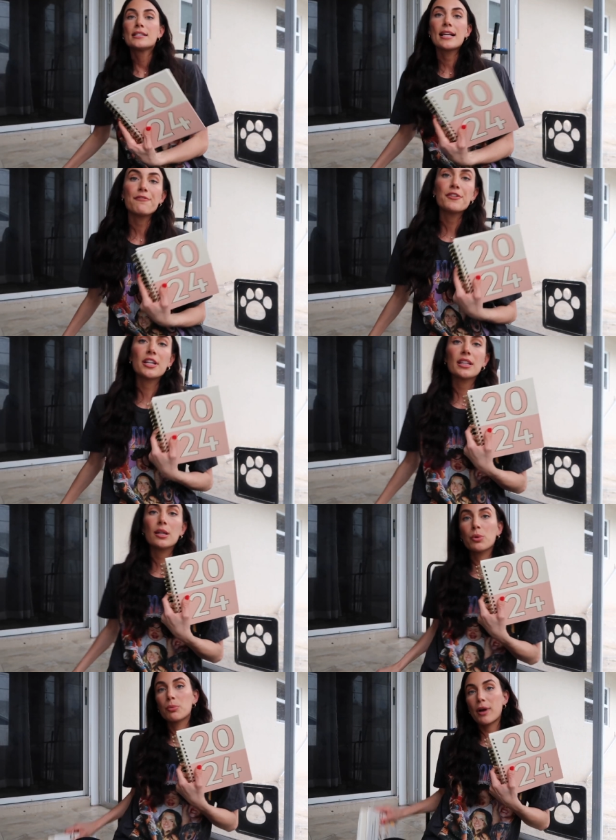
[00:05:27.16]
definitely
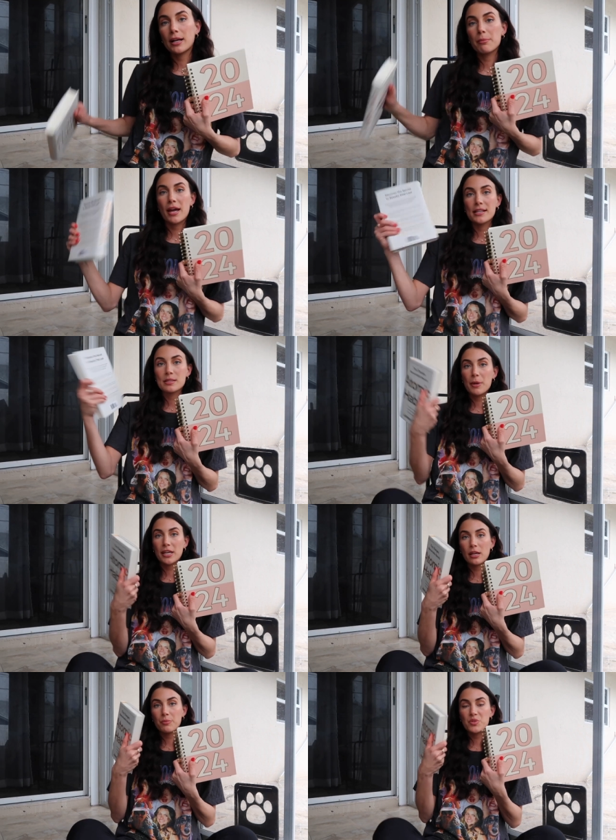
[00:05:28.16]
would recommend
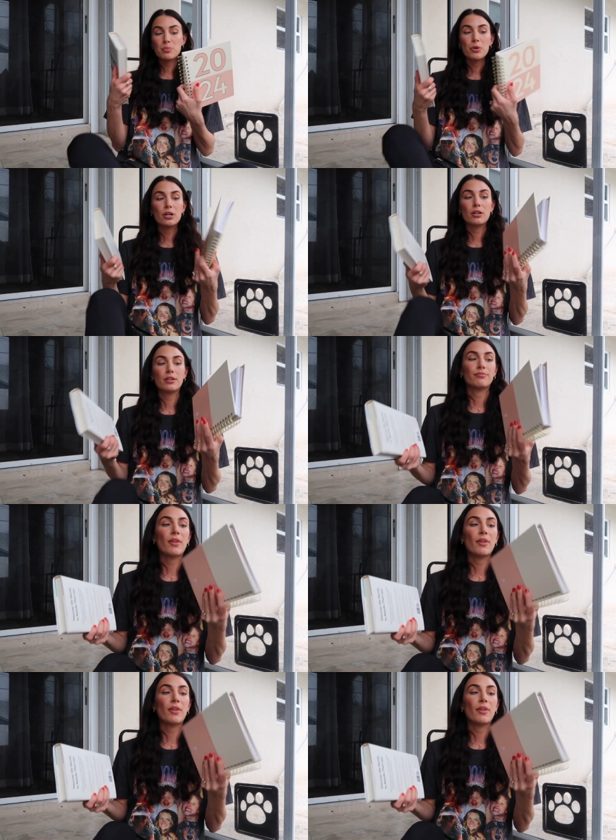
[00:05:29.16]
picking up this book